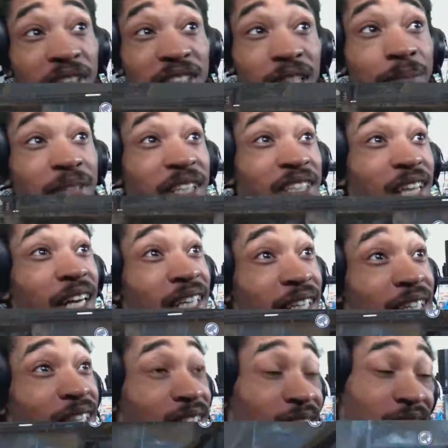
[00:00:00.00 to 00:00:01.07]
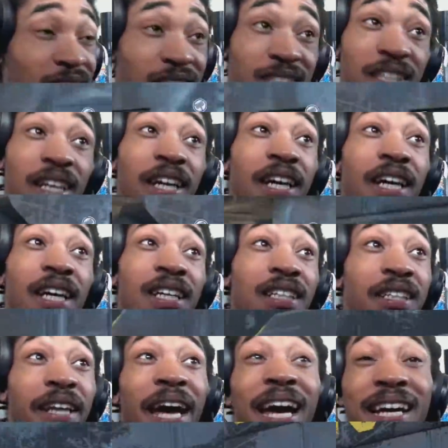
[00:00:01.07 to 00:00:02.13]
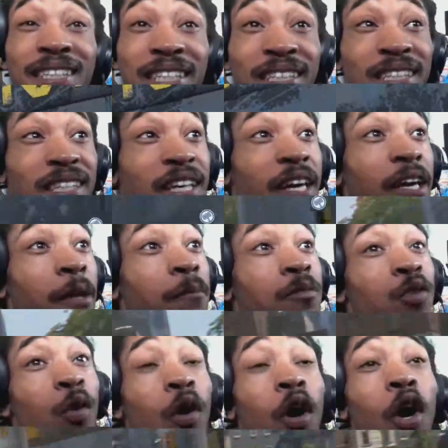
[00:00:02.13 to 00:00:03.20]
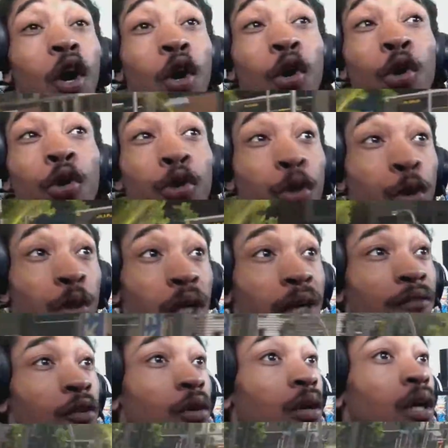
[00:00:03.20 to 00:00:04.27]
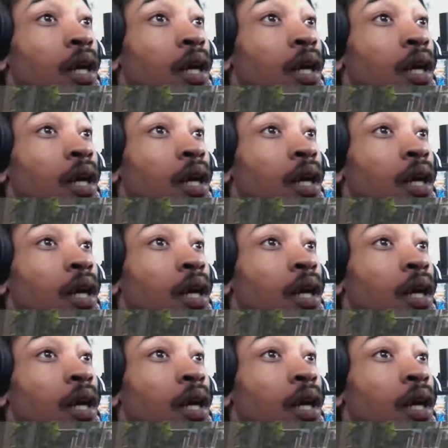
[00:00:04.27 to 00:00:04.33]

some of these ideas because that could take the game to a whole new level.